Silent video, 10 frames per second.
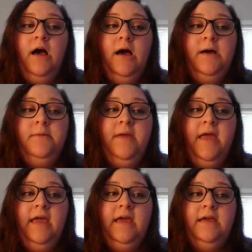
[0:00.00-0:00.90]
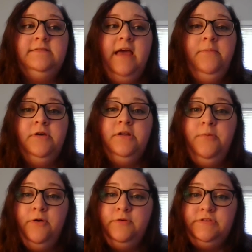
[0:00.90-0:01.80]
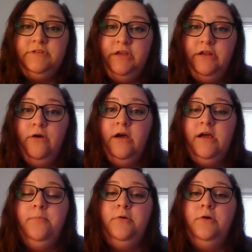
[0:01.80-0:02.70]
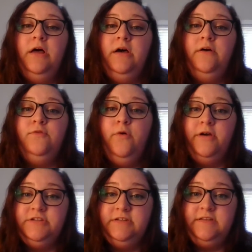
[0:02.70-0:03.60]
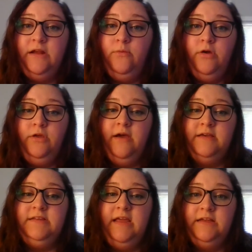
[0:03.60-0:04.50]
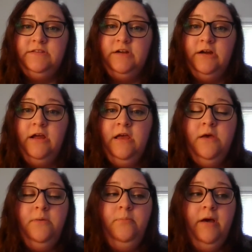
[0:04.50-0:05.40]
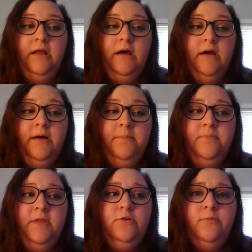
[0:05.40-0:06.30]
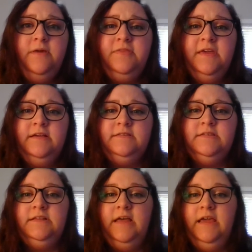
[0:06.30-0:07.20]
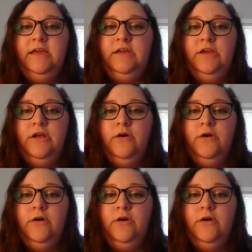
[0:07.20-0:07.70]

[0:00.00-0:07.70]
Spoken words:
And I'm going to post, a couple of questions that I want you guys to answer, but it'll be things like,